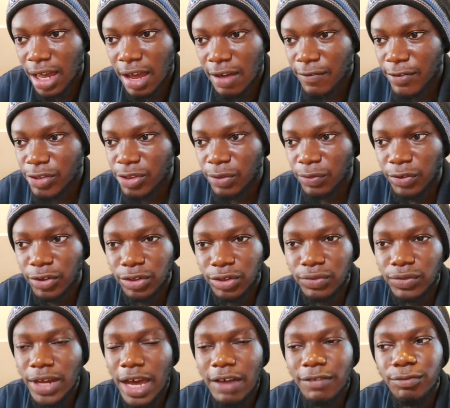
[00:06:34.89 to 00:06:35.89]
And first of all, you
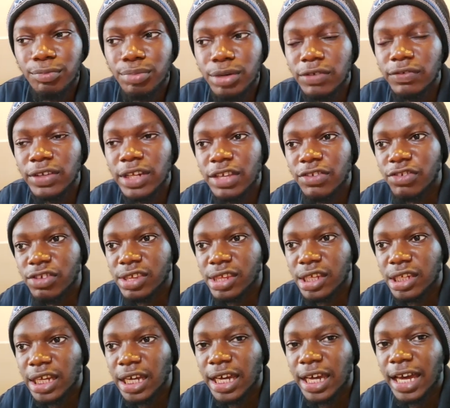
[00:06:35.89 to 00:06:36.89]
don't have privileges
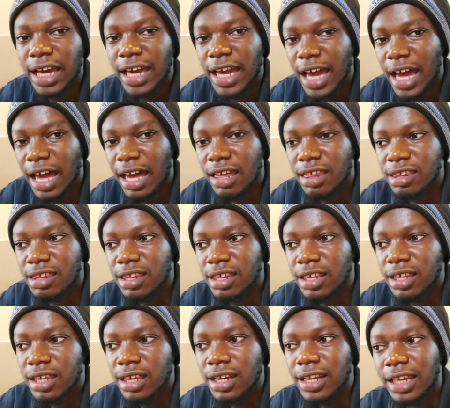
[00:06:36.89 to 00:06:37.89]
that that guy has.
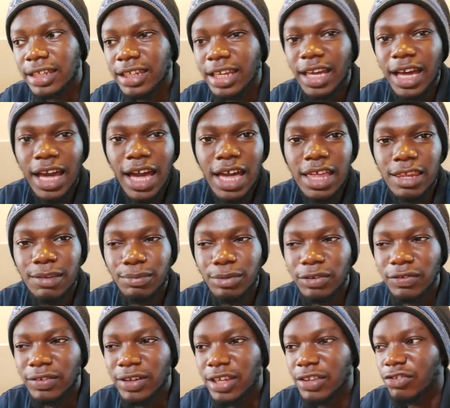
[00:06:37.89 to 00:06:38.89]
Like the guy has a
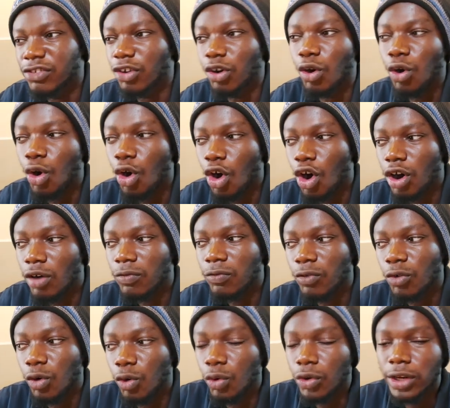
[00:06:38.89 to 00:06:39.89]
privilege
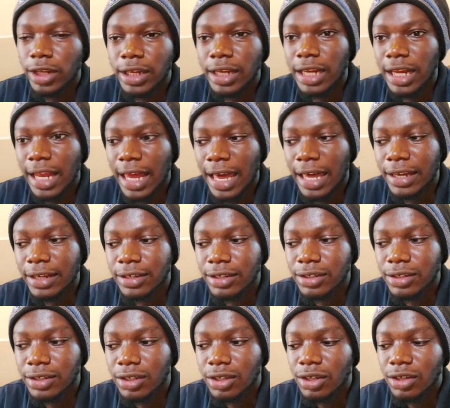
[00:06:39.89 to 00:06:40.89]
of owning the
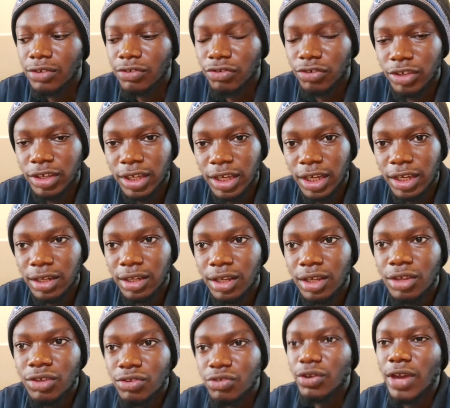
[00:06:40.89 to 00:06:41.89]
land. You get?
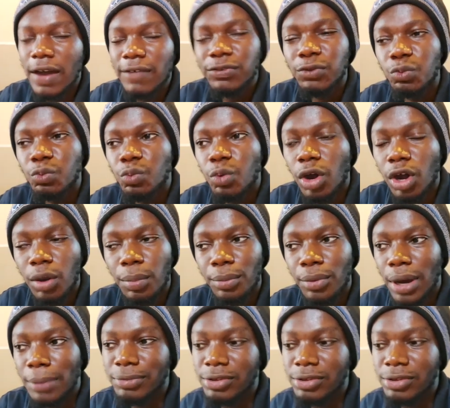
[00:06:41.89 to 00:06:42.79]
So you have to work more.